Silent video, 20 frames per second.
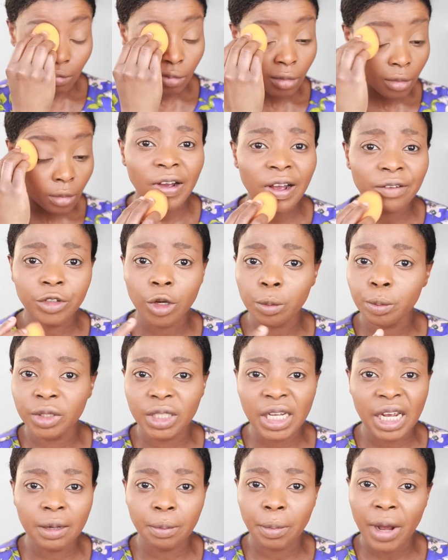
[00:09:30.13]
I've not put
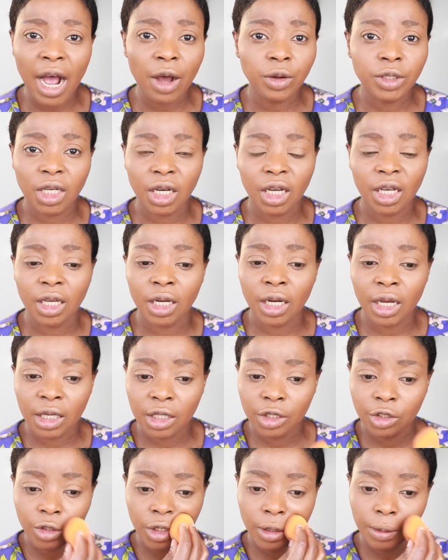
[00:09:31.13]
any powder in. I
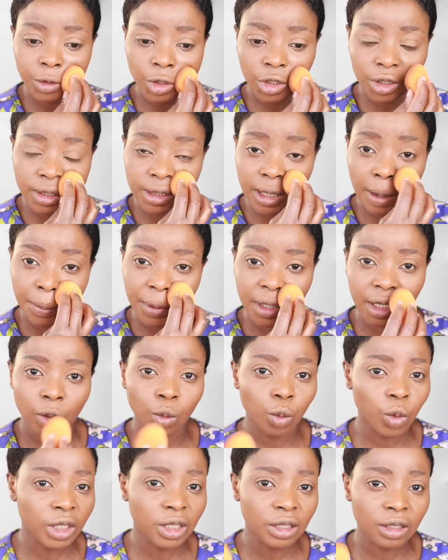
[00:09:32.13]
literally am just tapping it
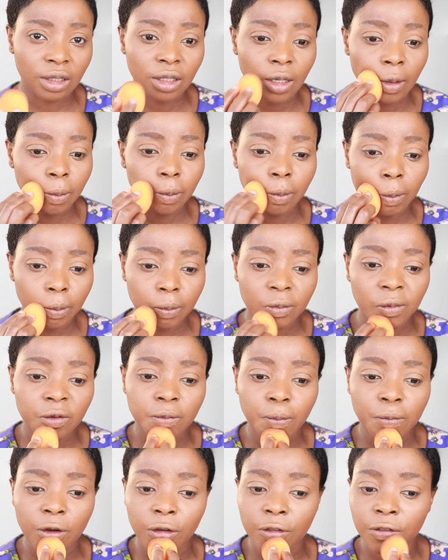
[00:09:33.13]
with the same
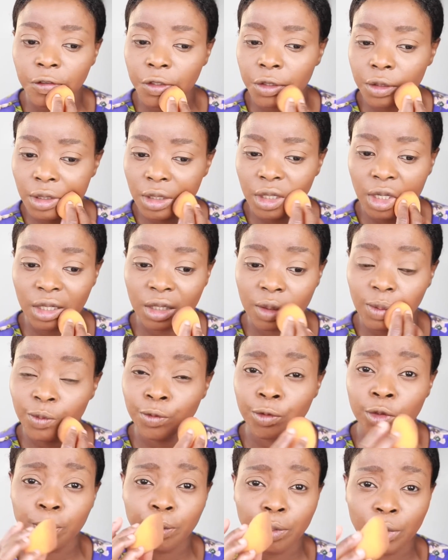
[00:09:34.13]
sponge.
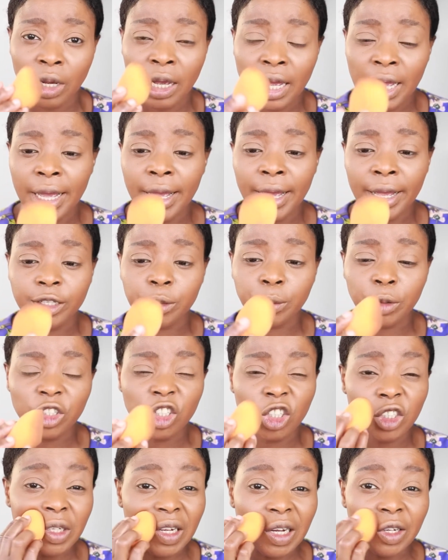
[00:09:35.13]
Sponge
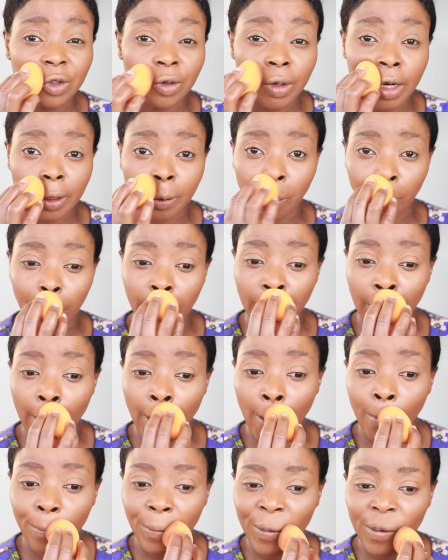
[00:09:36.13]
is not dried up
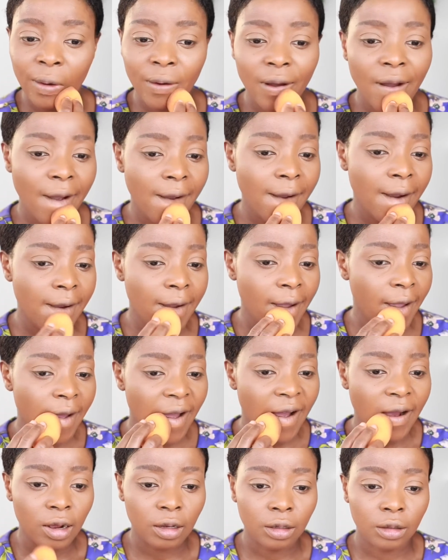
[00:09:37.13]
now, but
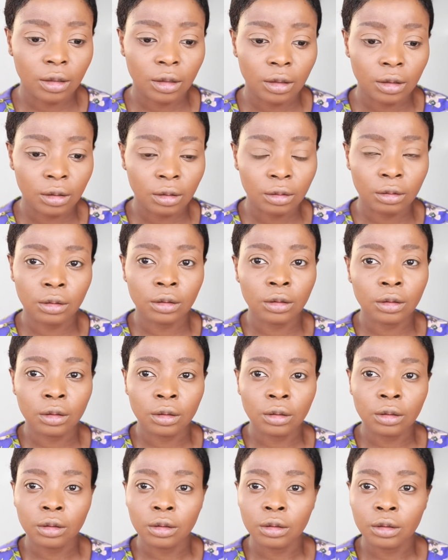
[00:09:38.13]
yeah.
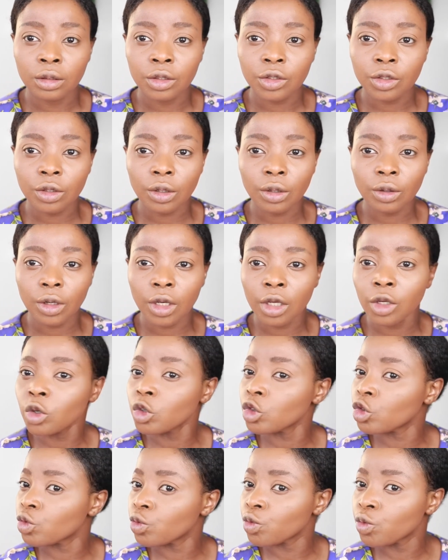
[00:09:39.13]
So it
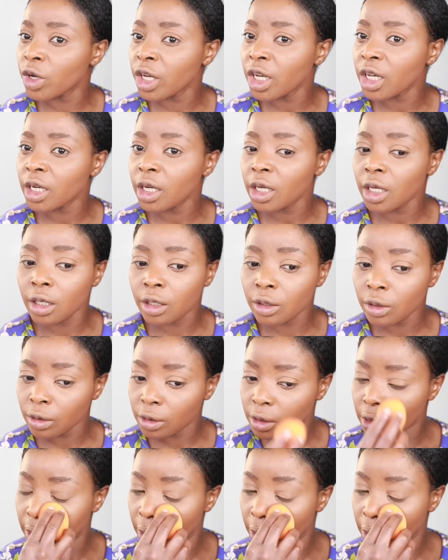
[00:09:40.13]
looks really good.